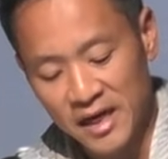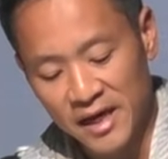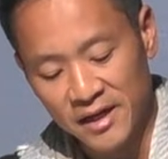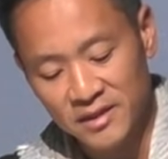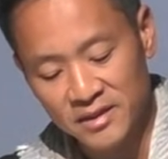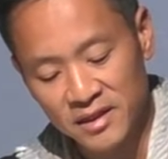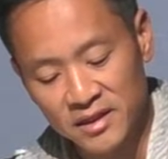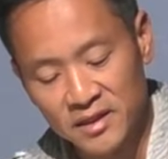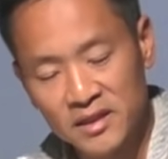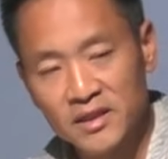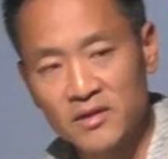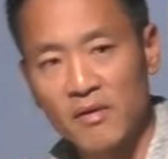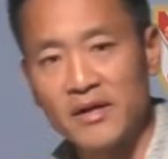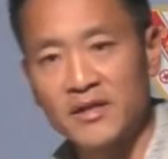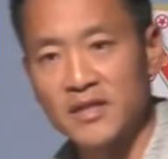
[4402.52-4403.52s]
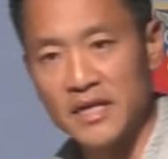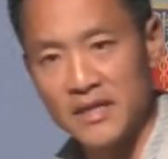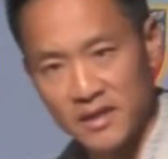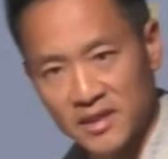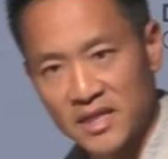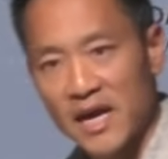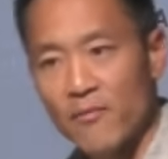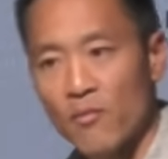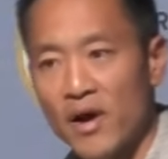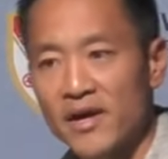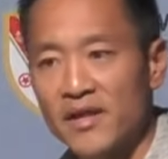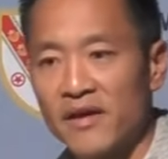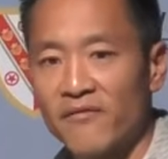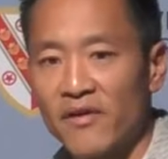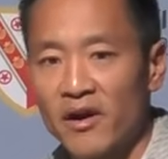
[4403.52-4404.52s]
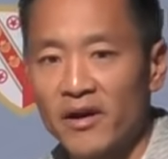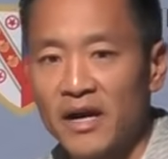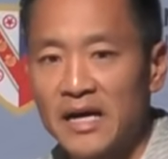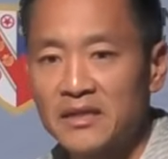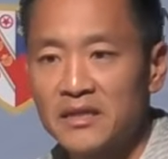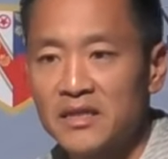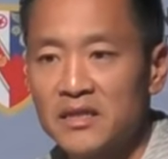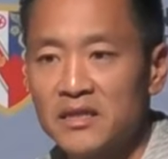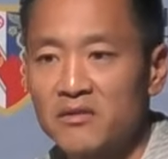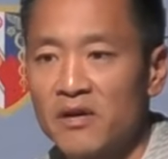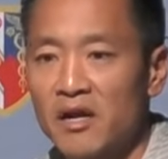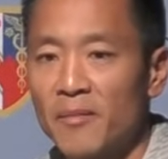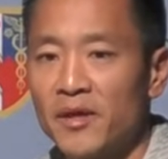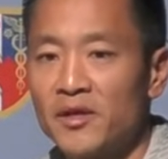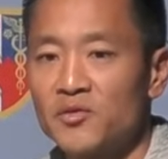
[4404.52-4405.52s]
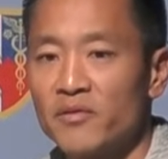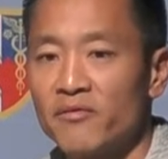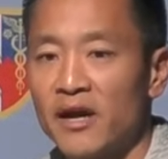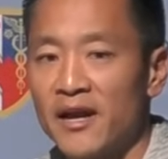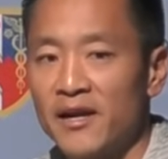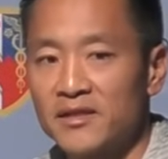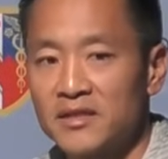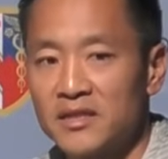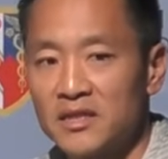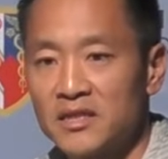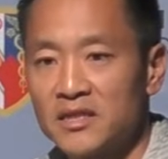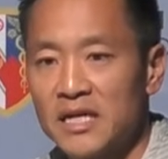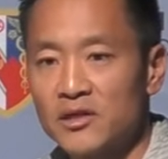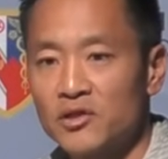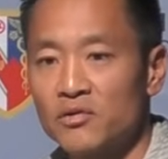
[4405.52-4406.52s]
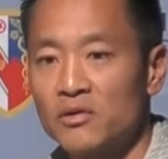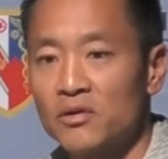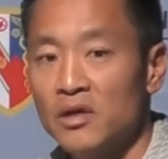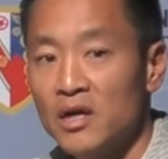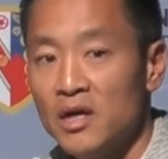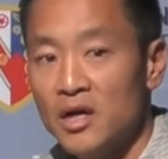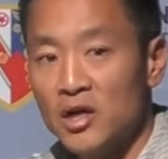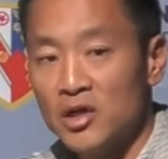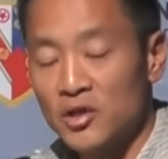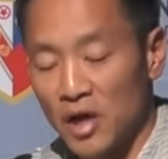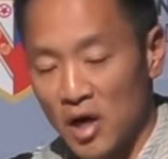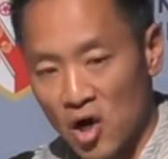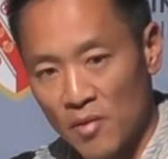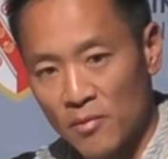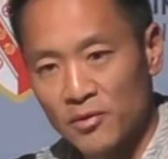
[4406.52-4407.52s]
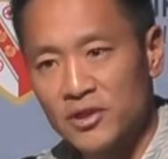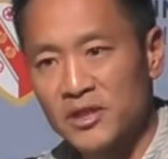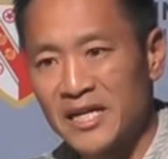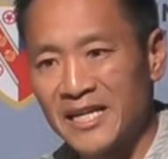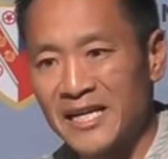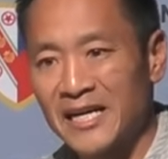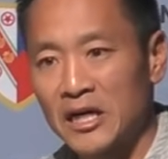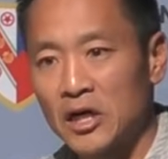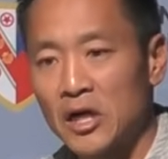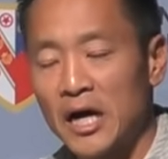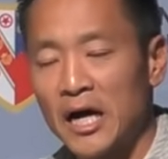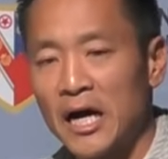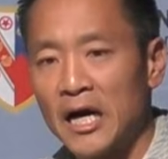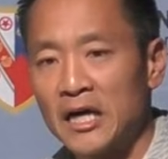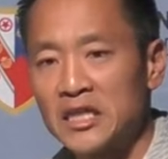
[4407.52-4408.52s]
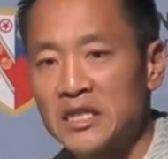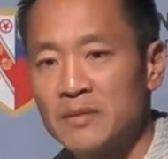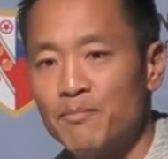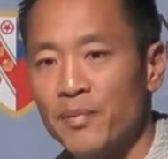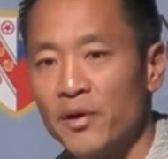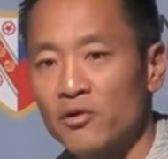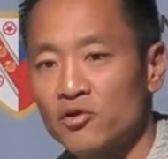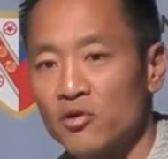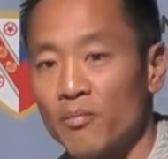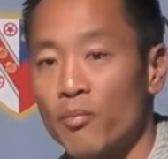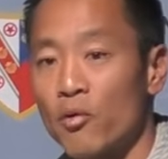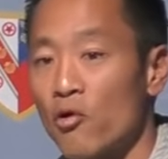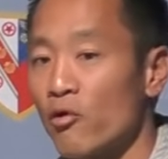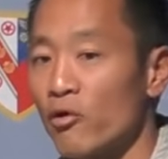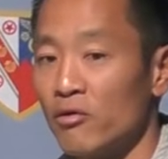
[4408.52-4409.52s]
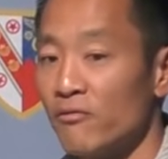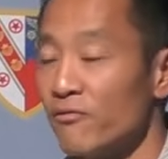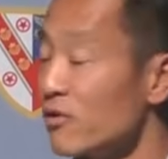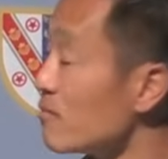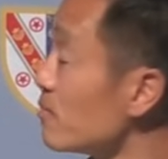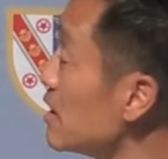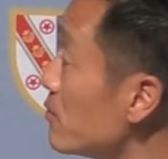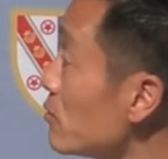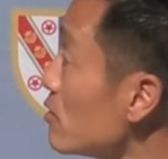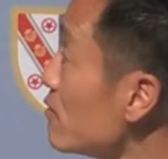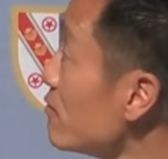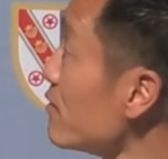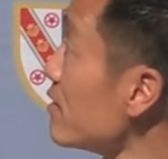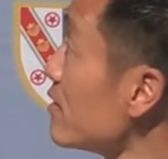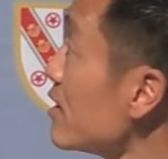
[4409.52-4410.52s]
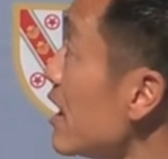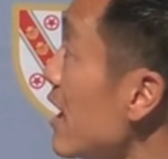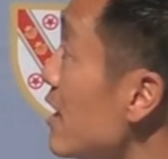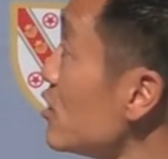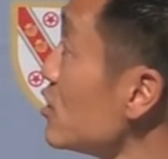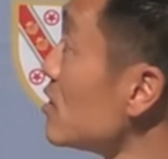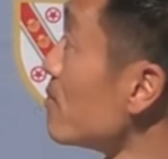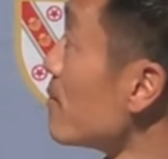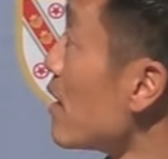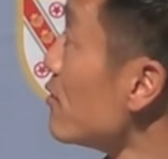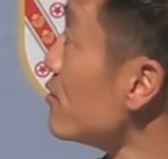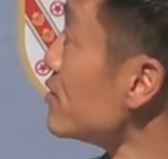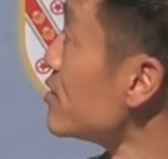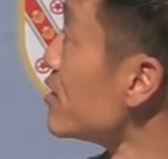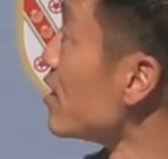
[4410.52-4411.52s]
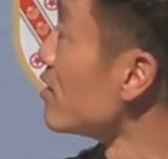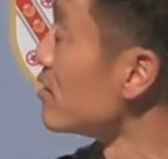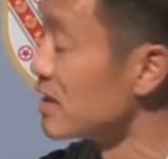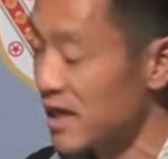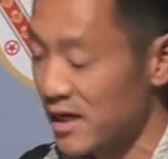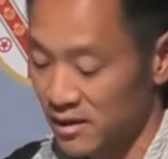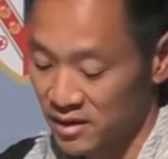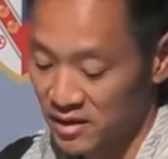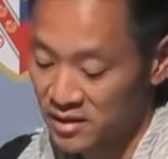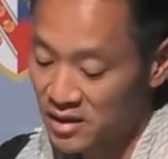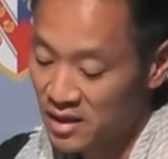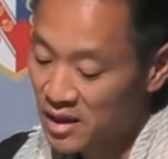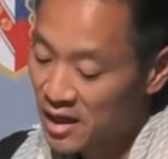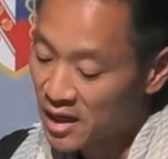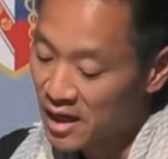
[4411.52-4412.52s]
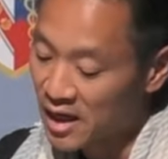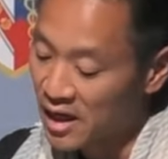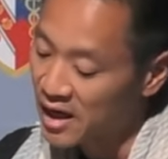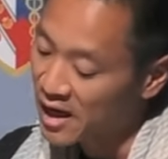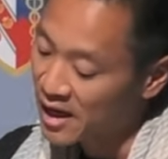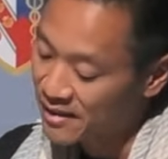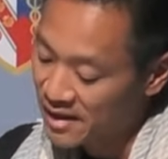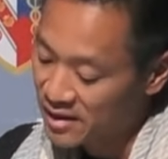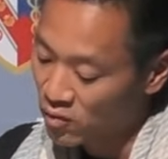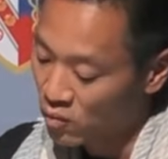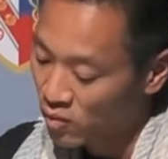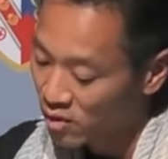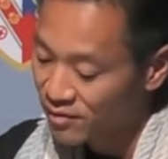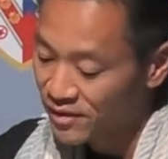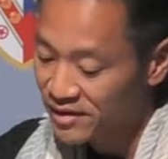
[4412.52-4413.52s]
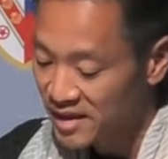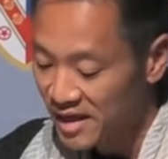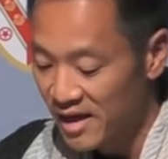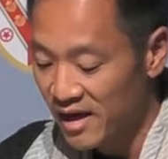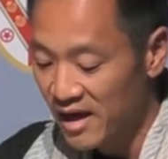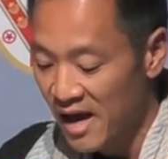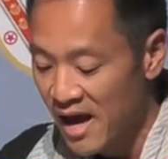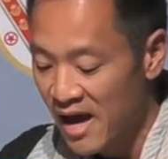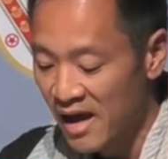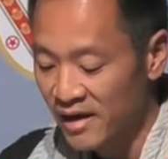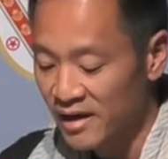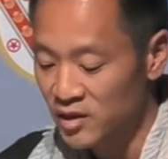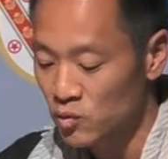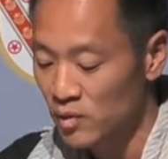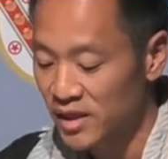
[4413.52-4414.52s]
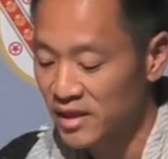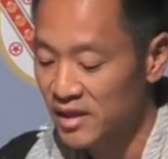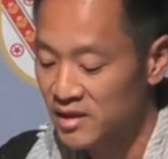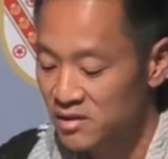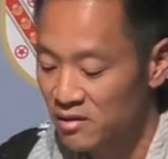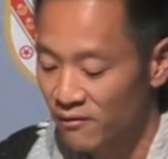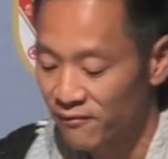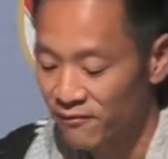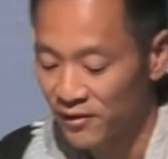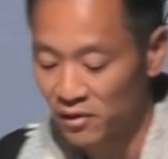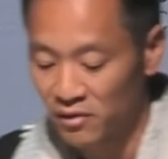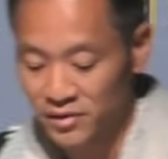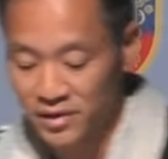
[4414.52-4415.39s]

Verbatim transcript: and it's this, in the same way that Varanasi is surrounded by this river, and it's this central, almost like a uh, spiritual portal for the people of the ancient mountains there in the Andes uh, and that the world that they had is one that they still feel